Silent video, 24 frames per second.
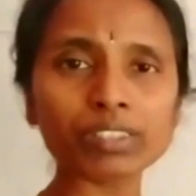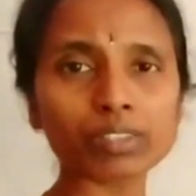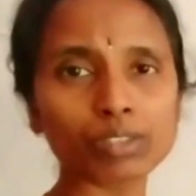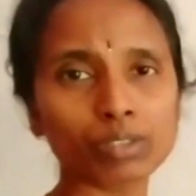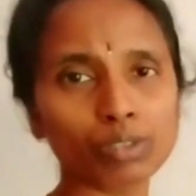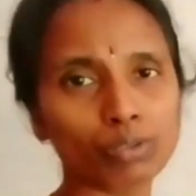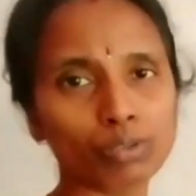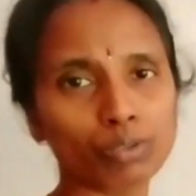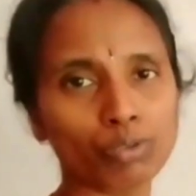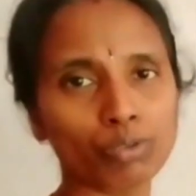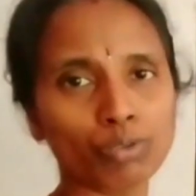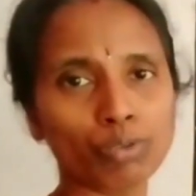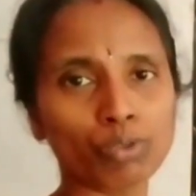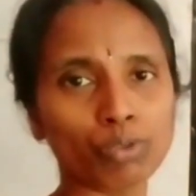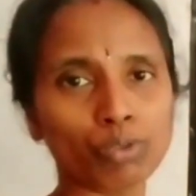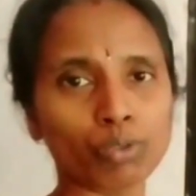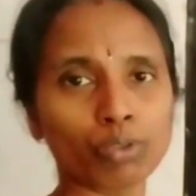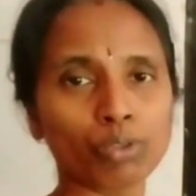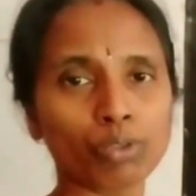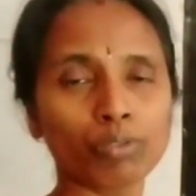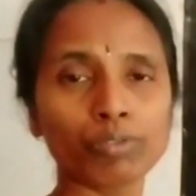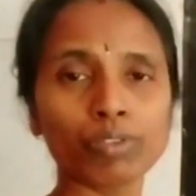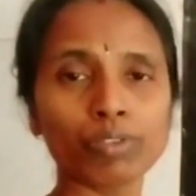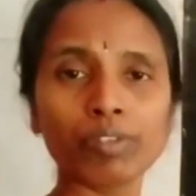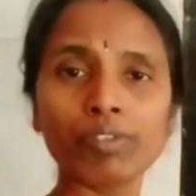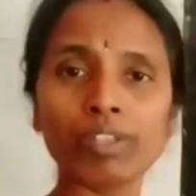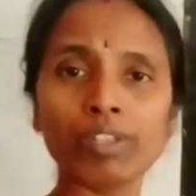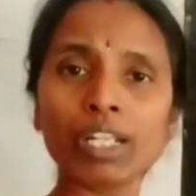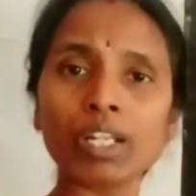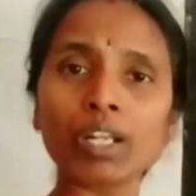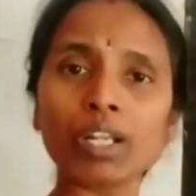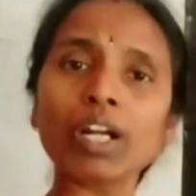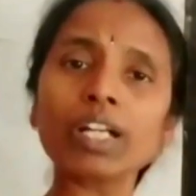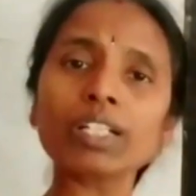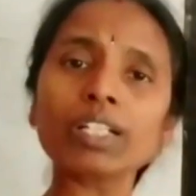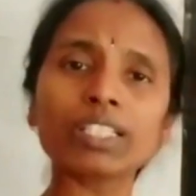No, we will
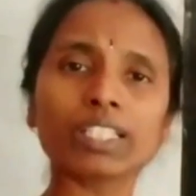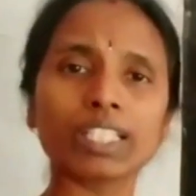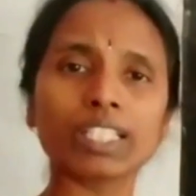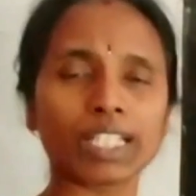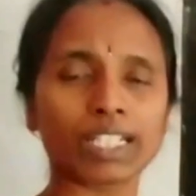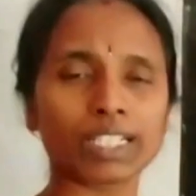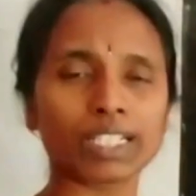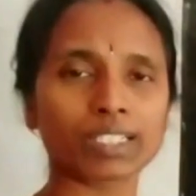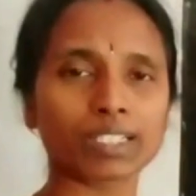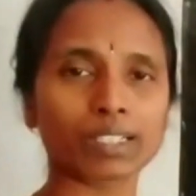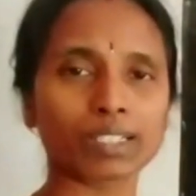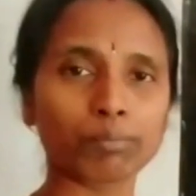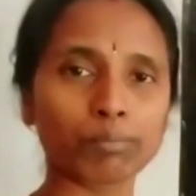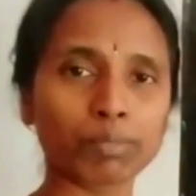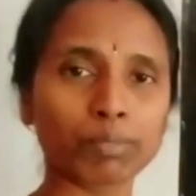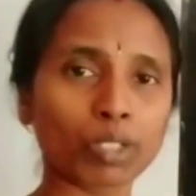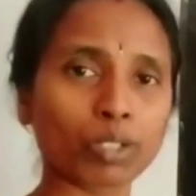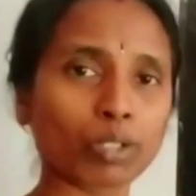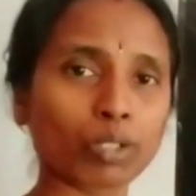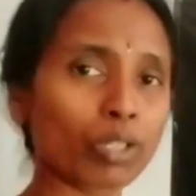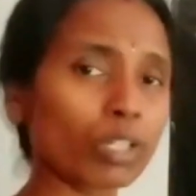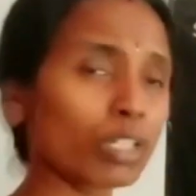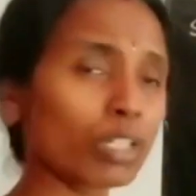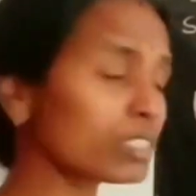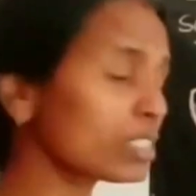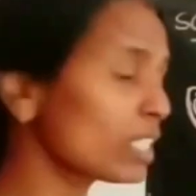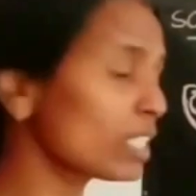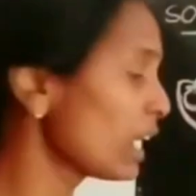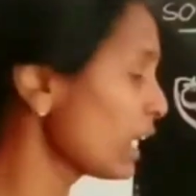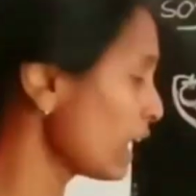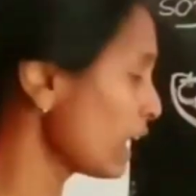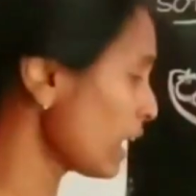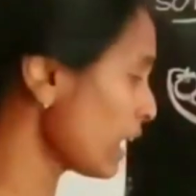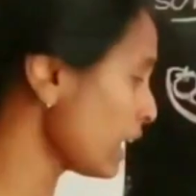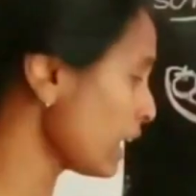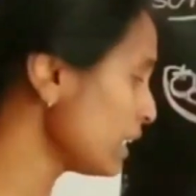not get because
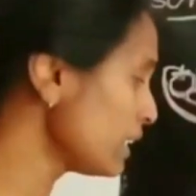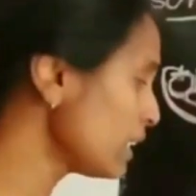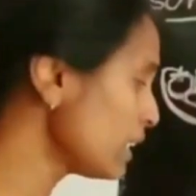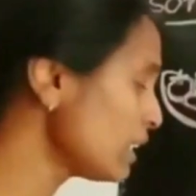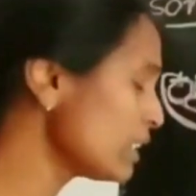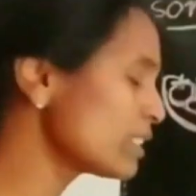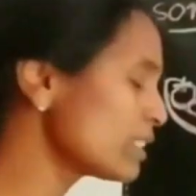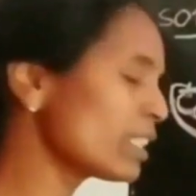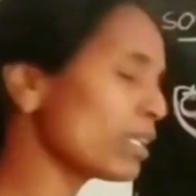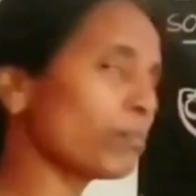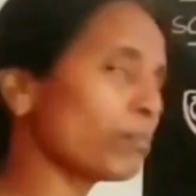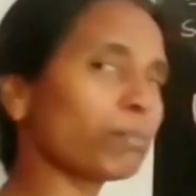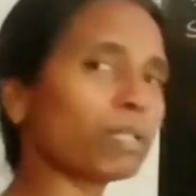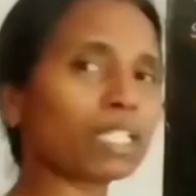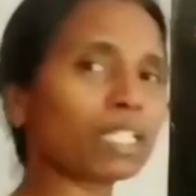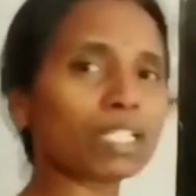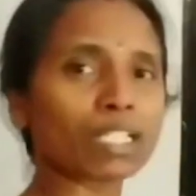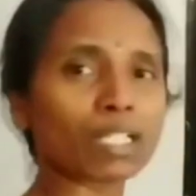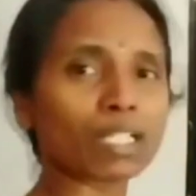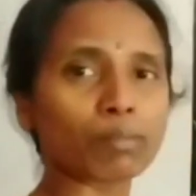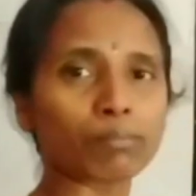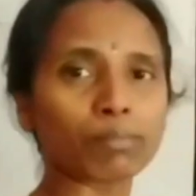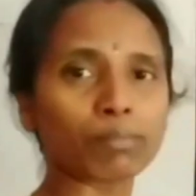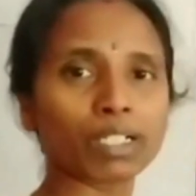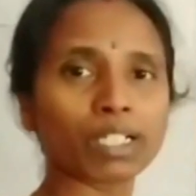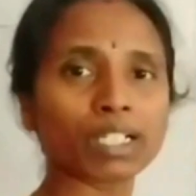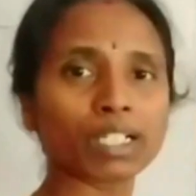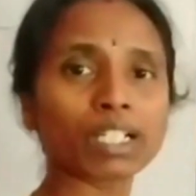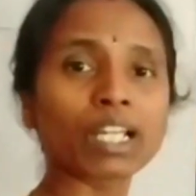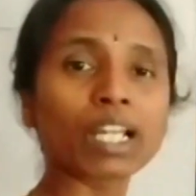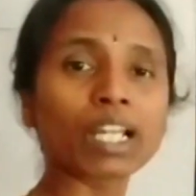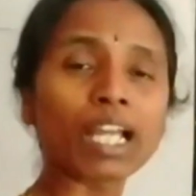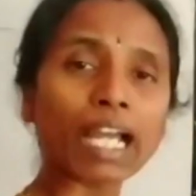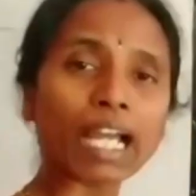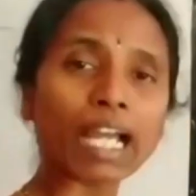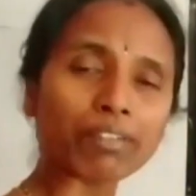8 is a big number
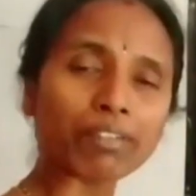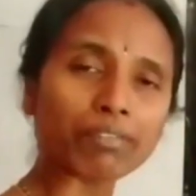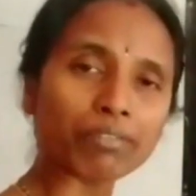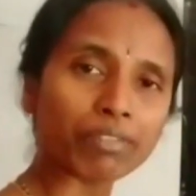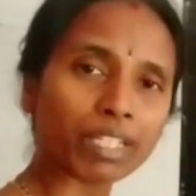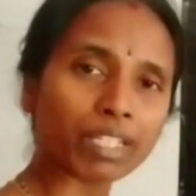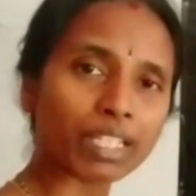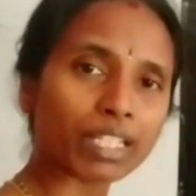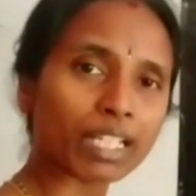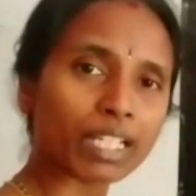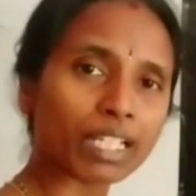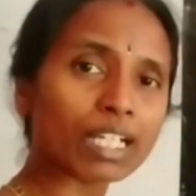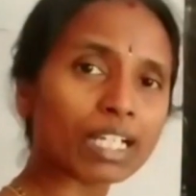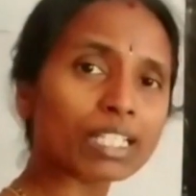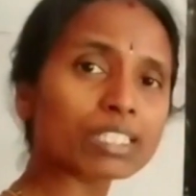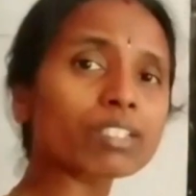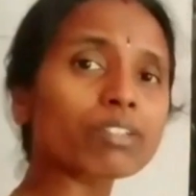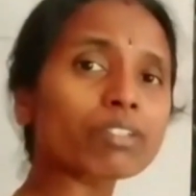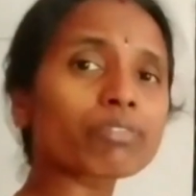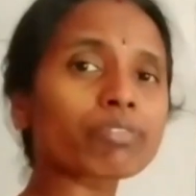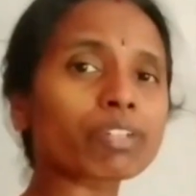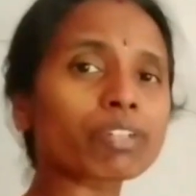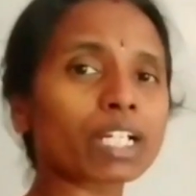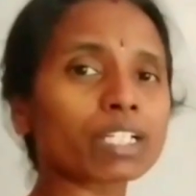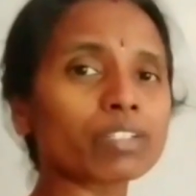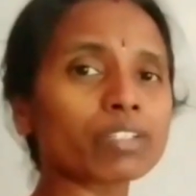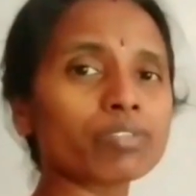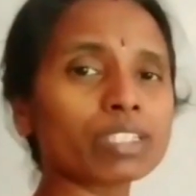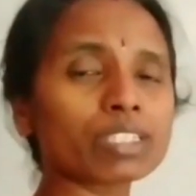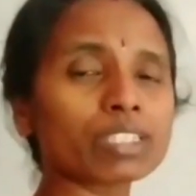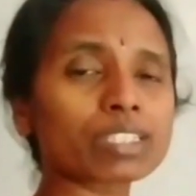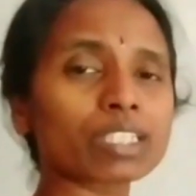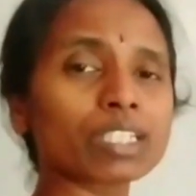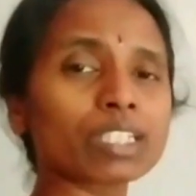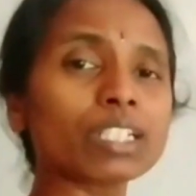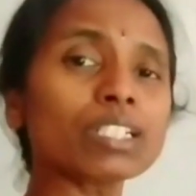and whereas 5 is
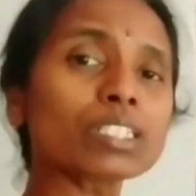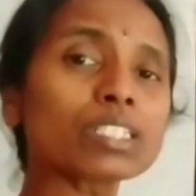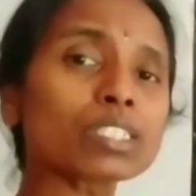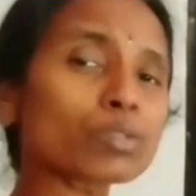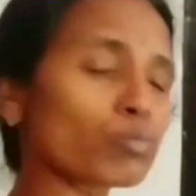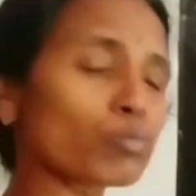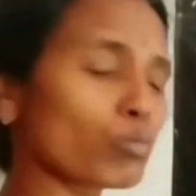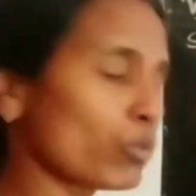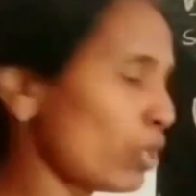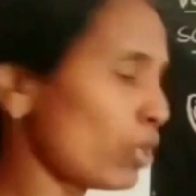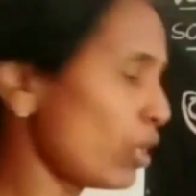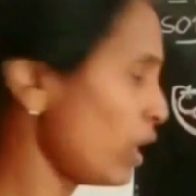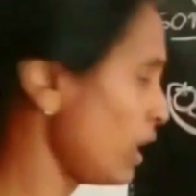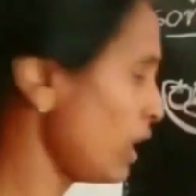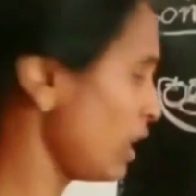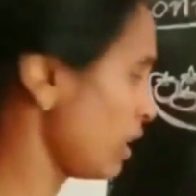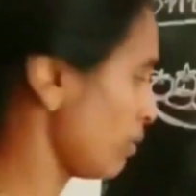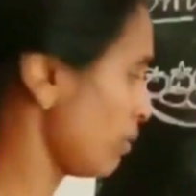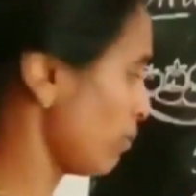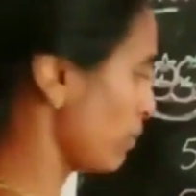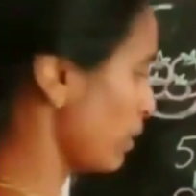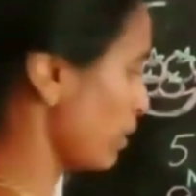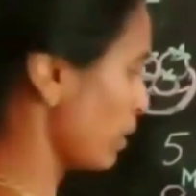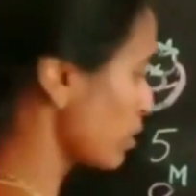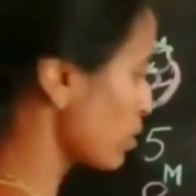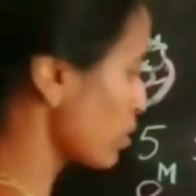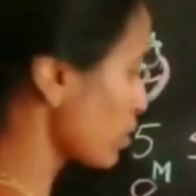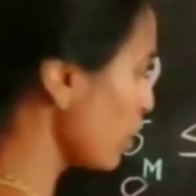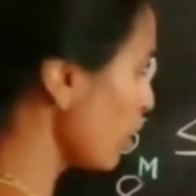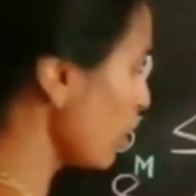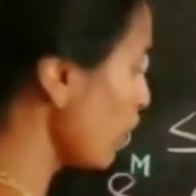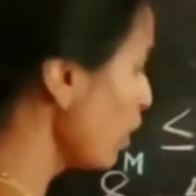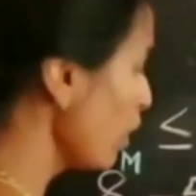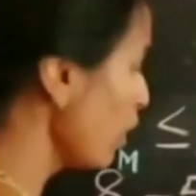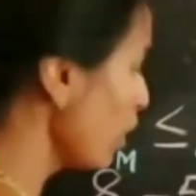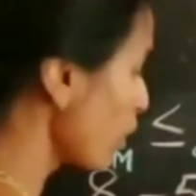a small number. So,
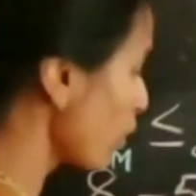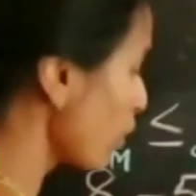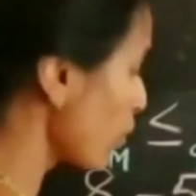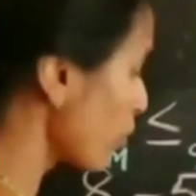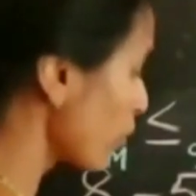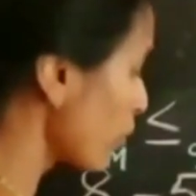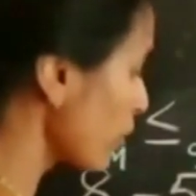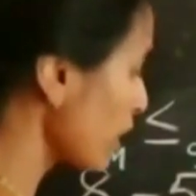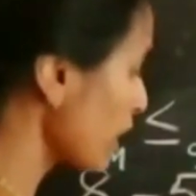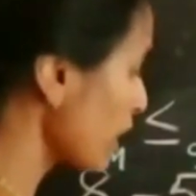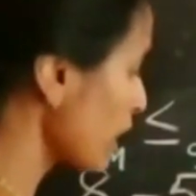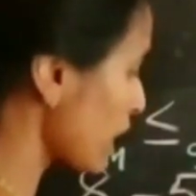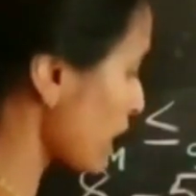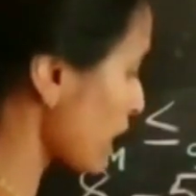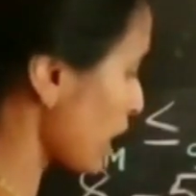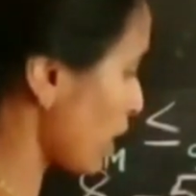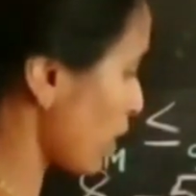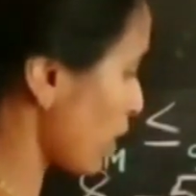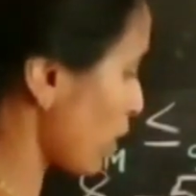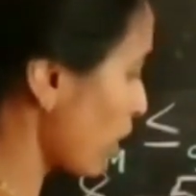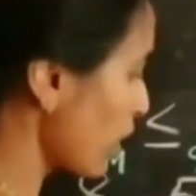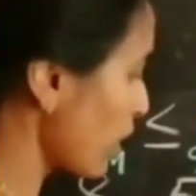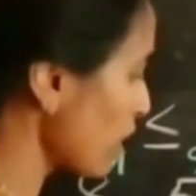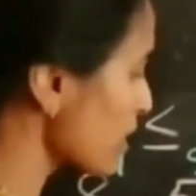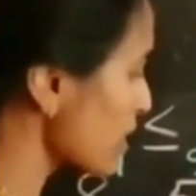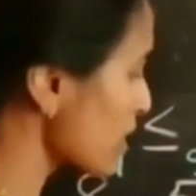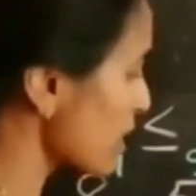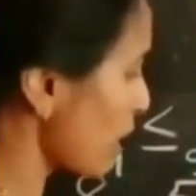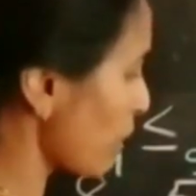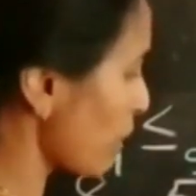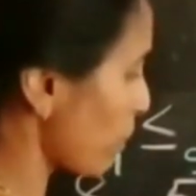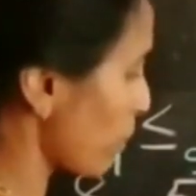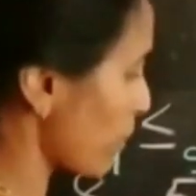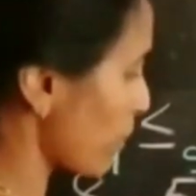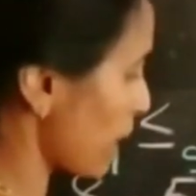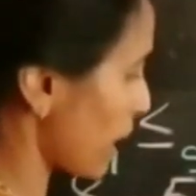we cannot
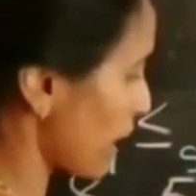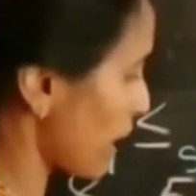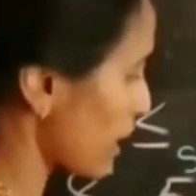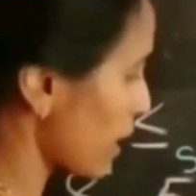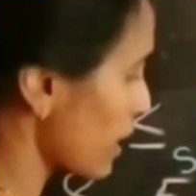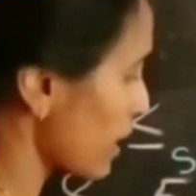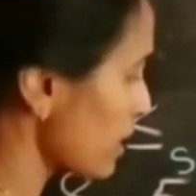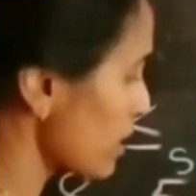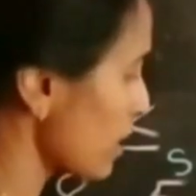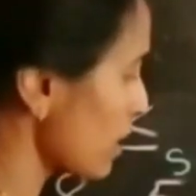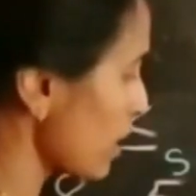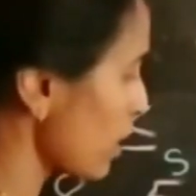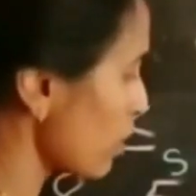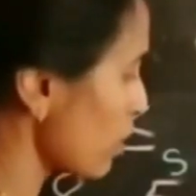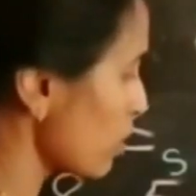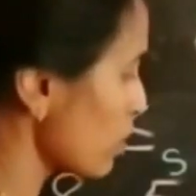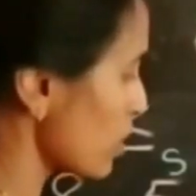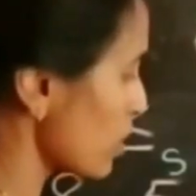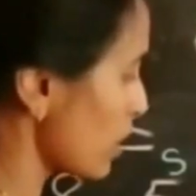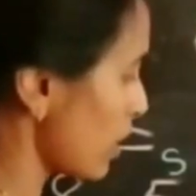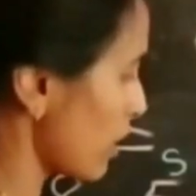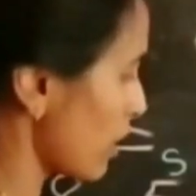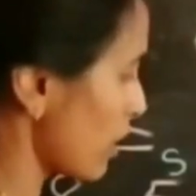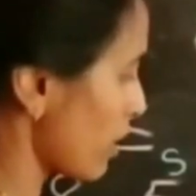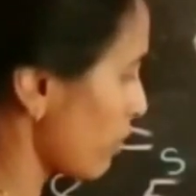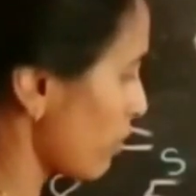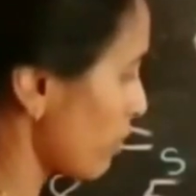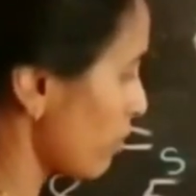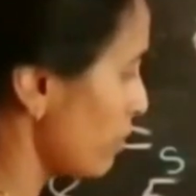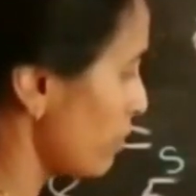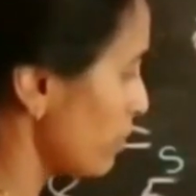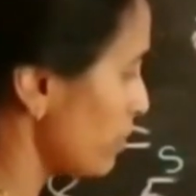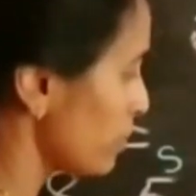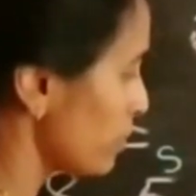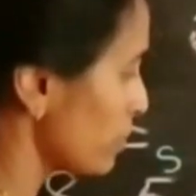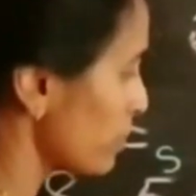subtract. Yes or no children?
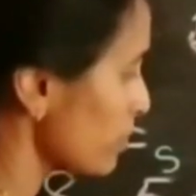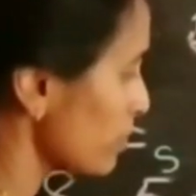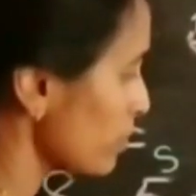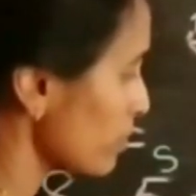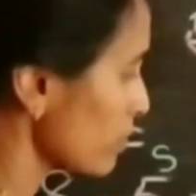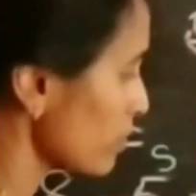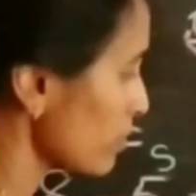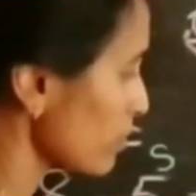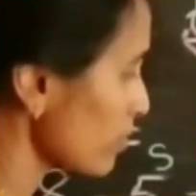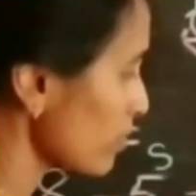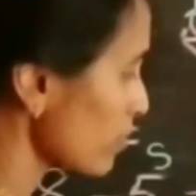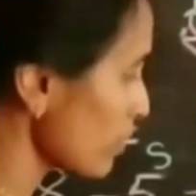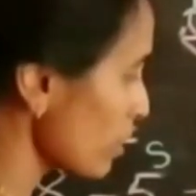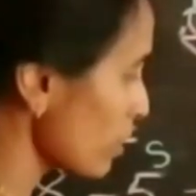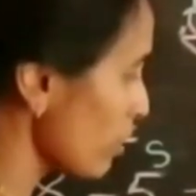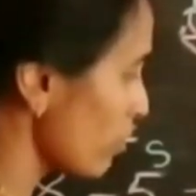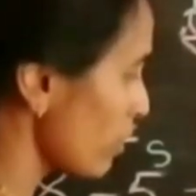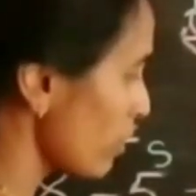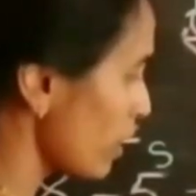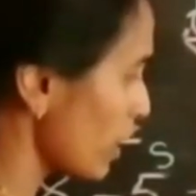We